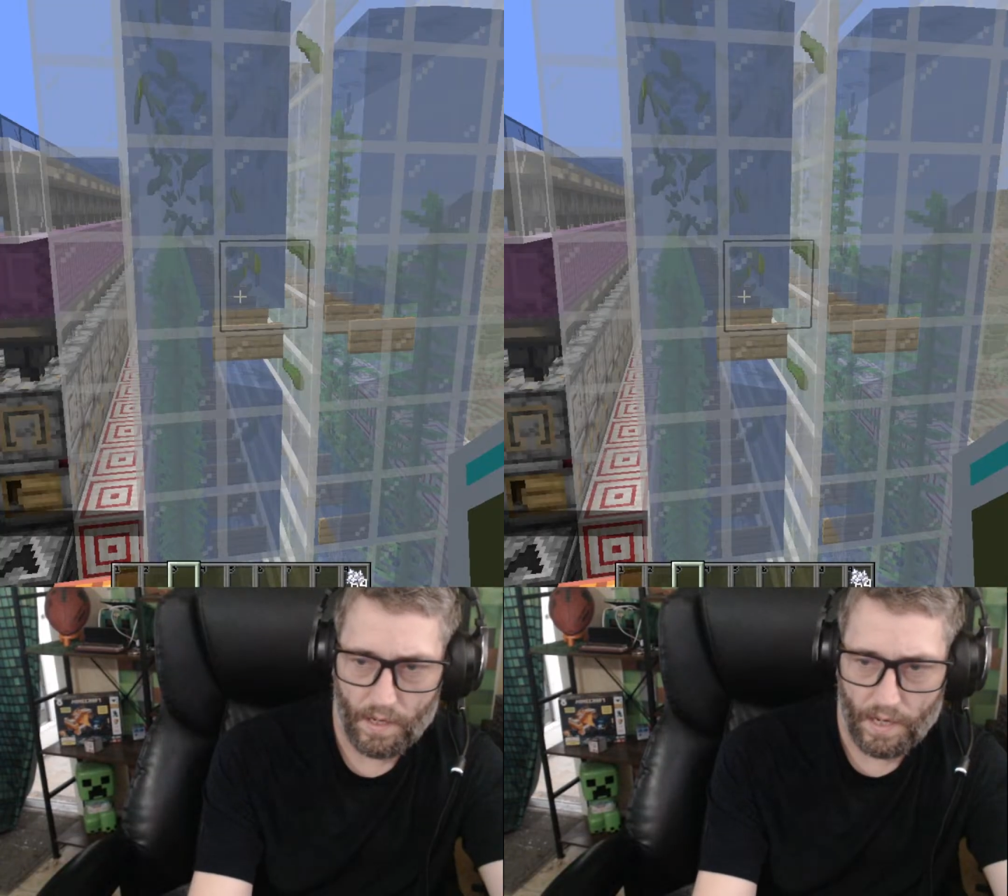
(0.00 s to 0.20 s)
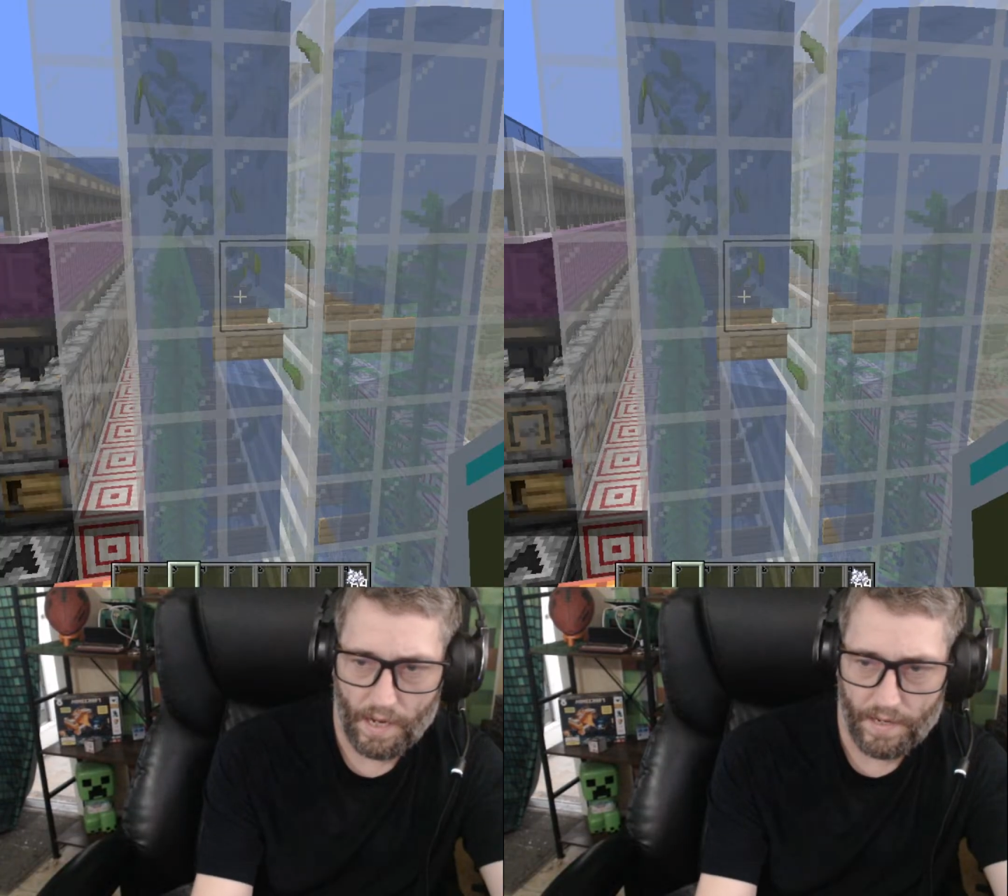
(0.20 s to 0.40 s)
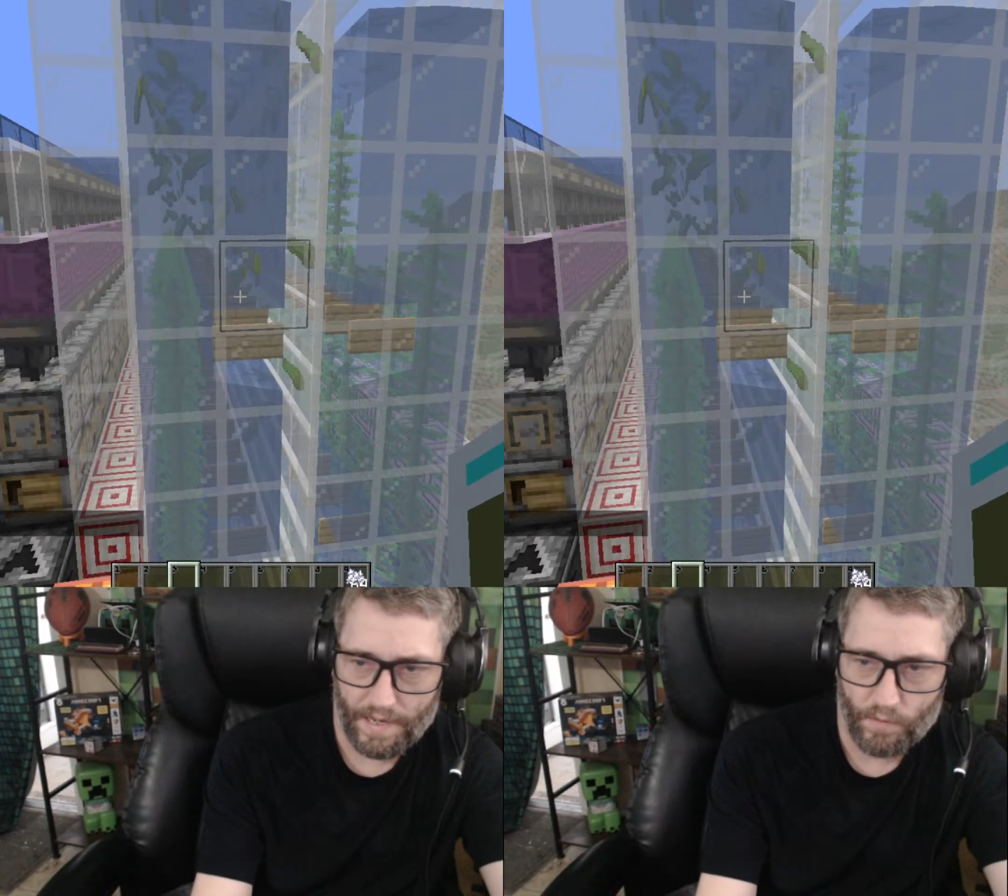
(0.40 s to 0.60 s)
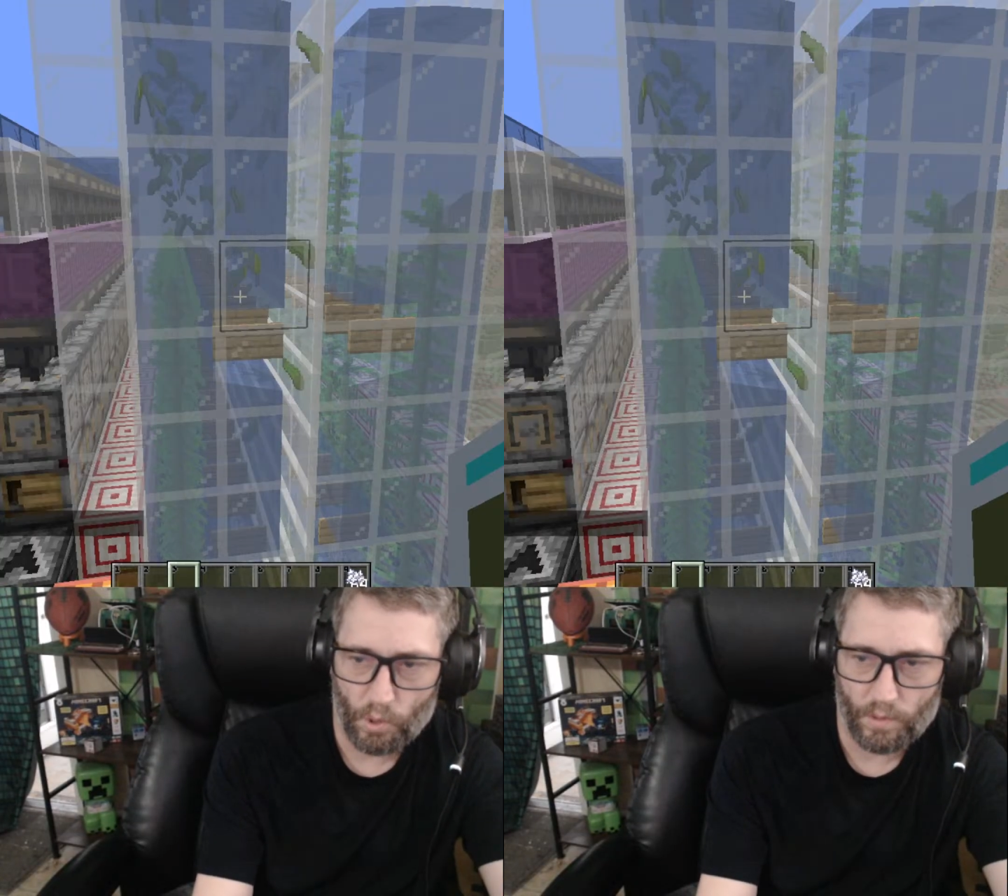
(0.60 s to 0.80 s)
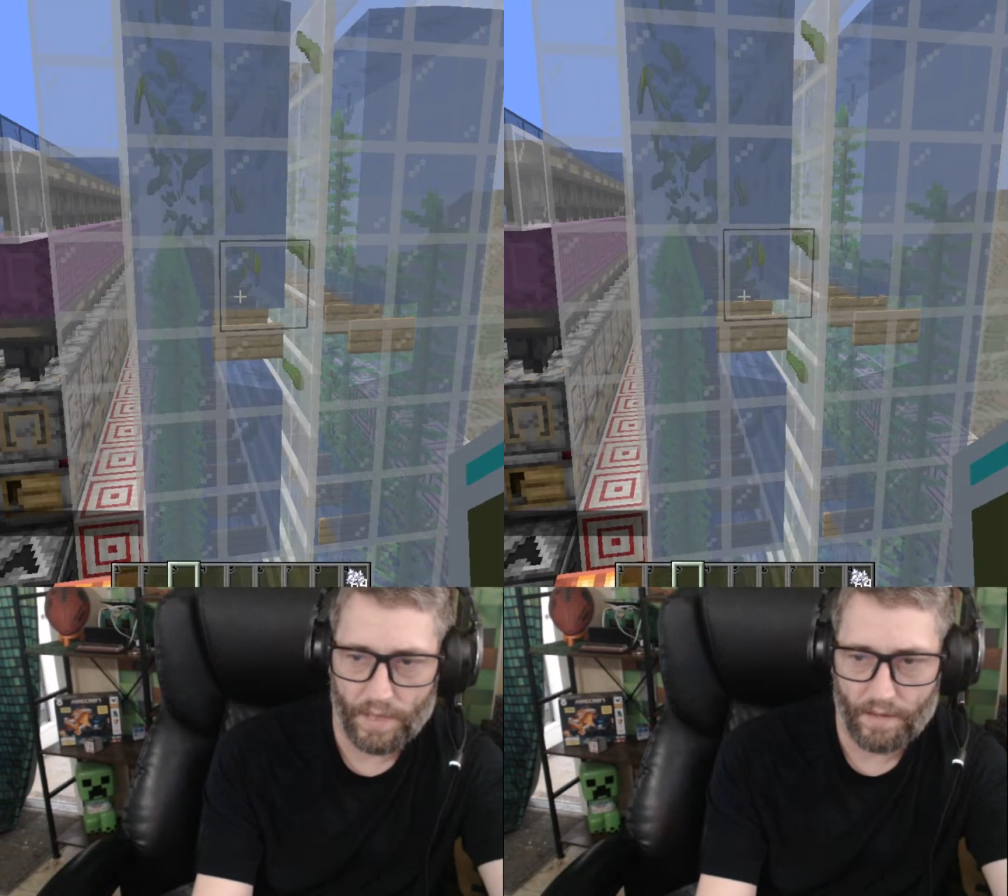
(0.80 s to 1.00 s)
And you have
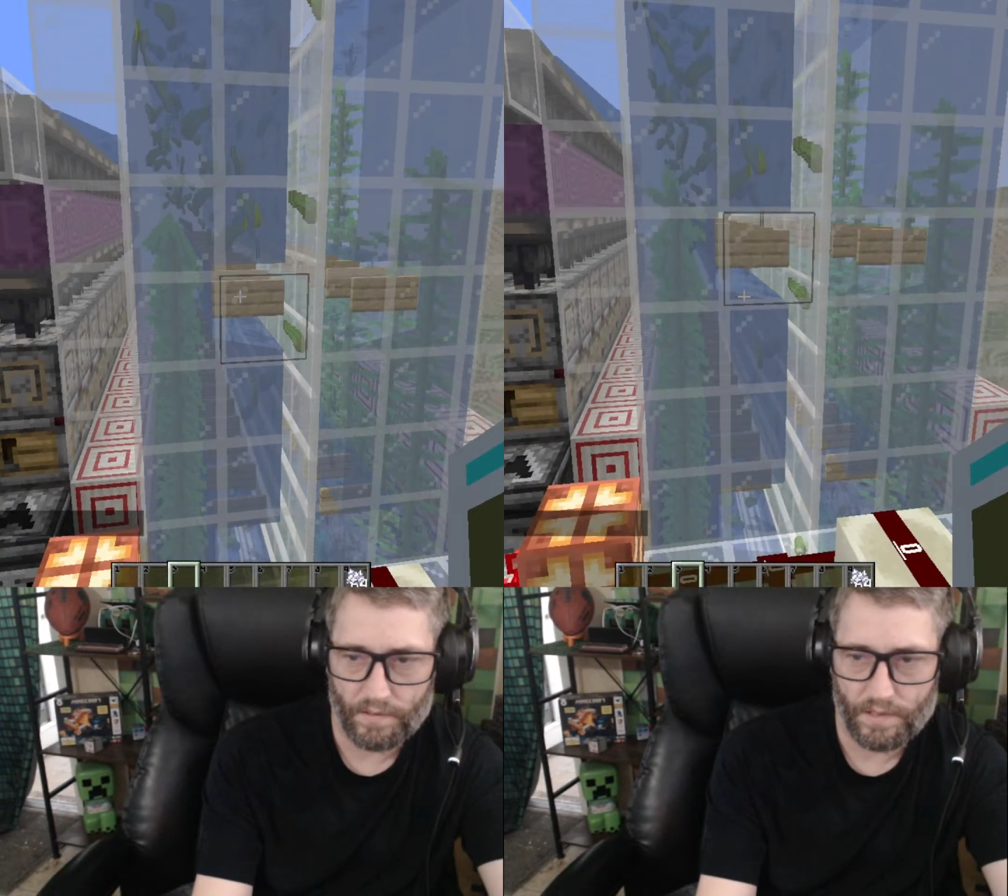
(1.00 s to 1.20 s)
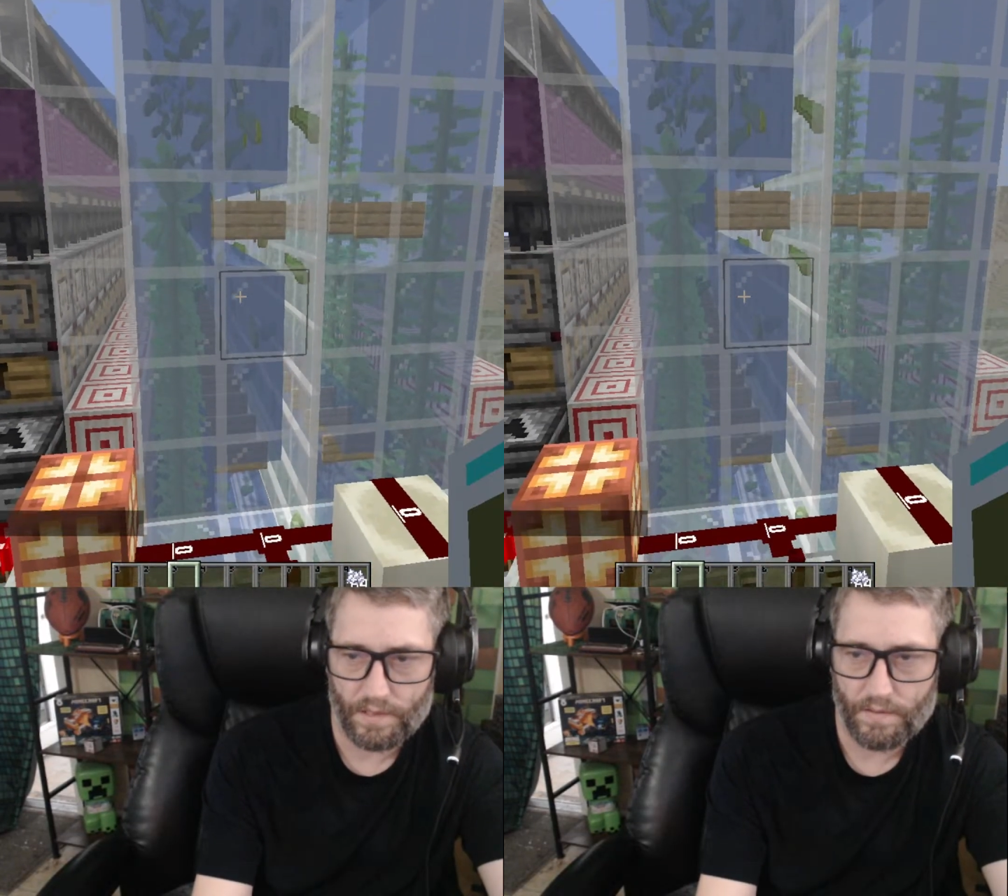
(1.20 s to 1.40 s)
cooldowns,